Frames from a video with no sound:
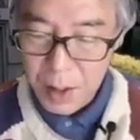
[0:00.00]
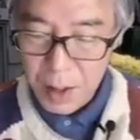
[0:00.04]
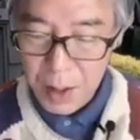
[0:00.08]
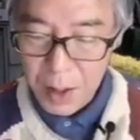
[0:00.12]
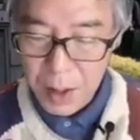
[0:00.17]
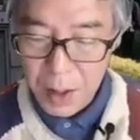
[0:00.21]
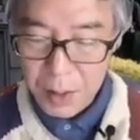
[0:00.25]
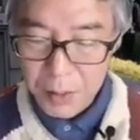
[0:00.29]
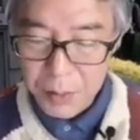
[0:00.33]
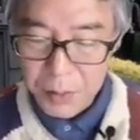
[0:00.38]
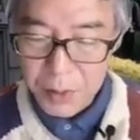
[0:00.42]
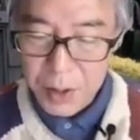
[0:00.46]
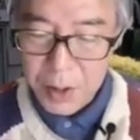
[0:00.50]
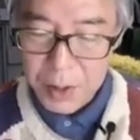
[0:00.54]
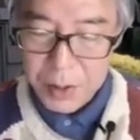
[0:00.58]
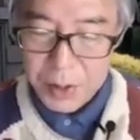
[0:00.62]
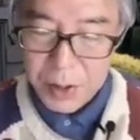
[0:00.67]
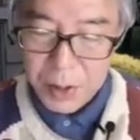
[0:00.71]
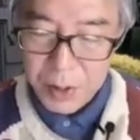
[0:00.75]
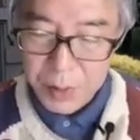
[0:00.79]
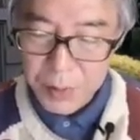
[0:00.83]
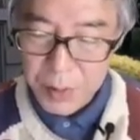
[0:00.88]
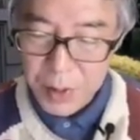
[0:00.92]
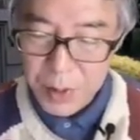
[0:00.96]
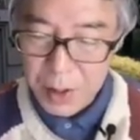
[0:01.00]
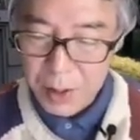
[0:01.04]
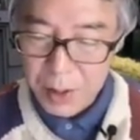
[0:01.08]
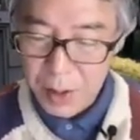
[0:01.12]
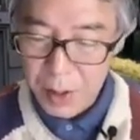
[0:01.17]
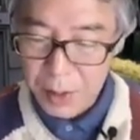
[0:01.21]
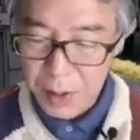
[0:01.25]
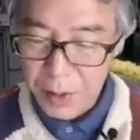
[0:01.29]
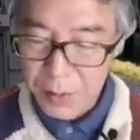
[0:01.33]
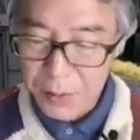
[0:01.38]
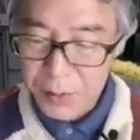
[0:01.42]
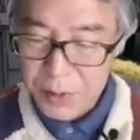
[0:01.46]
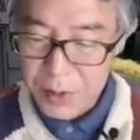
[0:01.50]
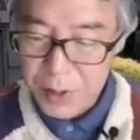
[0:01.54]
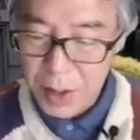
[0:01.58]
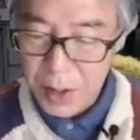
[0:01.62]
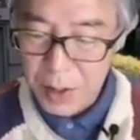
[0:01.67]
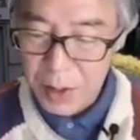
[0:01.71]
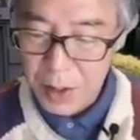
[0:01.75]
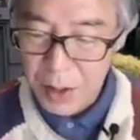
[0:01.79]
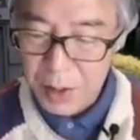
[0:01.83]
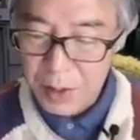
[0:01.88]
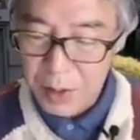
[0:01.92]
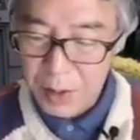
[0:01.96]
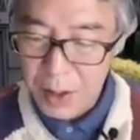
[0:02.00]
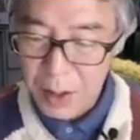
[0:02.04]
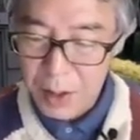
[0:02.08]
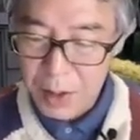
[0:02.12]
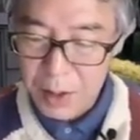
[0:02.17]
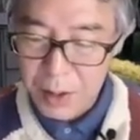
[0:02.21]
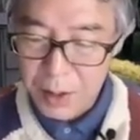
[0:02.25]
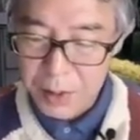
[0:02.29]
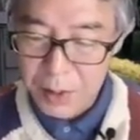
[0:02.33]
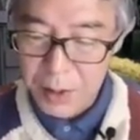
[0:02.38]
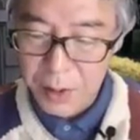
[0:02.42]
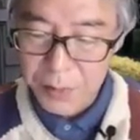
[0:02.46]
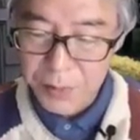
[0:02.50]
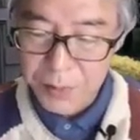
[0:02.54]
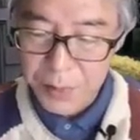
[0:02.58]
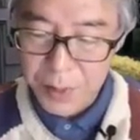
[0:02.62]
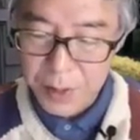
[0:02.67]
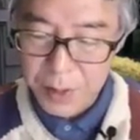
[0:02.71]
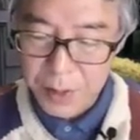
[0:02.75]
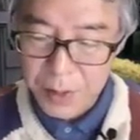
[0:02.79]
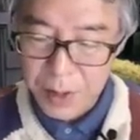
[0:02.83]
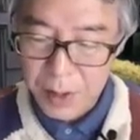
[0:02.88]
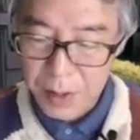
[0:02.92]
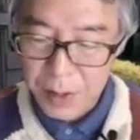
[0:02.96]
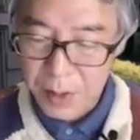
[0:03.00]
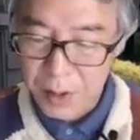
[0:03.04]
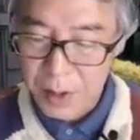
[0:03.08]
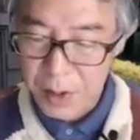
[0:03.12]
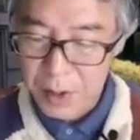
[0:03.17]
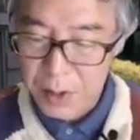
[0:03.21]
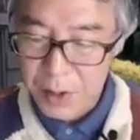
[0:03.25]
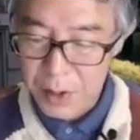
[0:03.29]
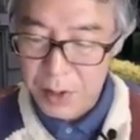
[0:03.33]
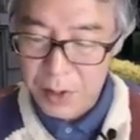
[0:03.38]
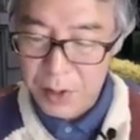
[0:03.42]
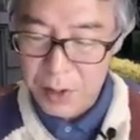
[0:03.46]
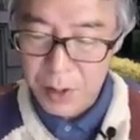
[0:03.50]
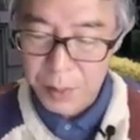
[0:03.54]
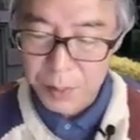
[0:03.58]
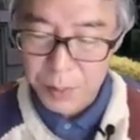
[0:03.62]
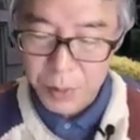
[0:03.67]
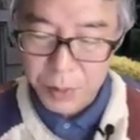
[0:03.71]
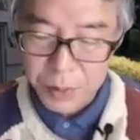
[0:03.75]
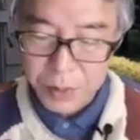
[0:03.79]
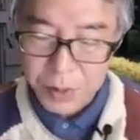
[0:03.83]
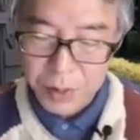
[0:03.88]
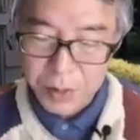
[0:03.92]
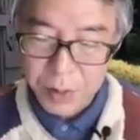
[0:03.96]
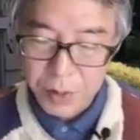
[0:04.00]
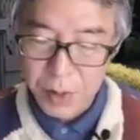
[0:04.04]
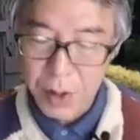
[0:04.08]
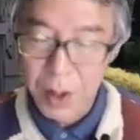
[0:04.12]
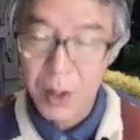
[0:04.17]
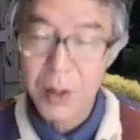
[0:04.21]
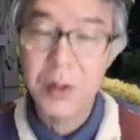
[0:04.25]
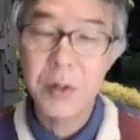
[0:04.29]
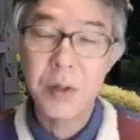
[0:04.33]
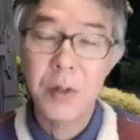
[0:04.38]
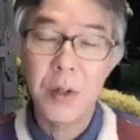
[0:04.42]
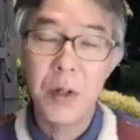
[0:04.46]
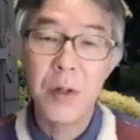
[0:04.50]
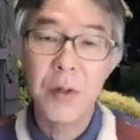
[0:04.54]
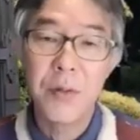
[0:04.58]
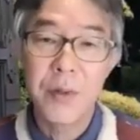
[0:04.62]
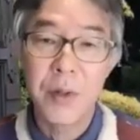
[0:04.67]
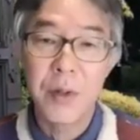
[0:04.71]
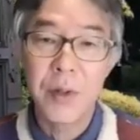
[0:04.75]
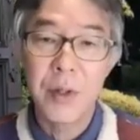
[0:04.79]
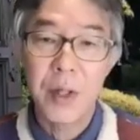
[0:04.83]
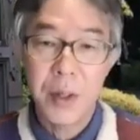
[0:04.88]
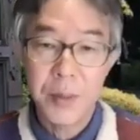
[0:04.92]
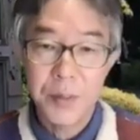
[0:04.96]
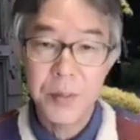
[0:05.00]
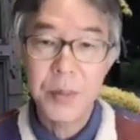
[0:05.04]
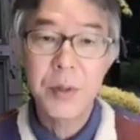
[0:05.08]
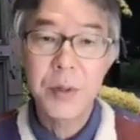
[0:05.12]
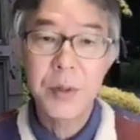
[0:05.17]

and we assume that if J and K are different, then this support do not overlap.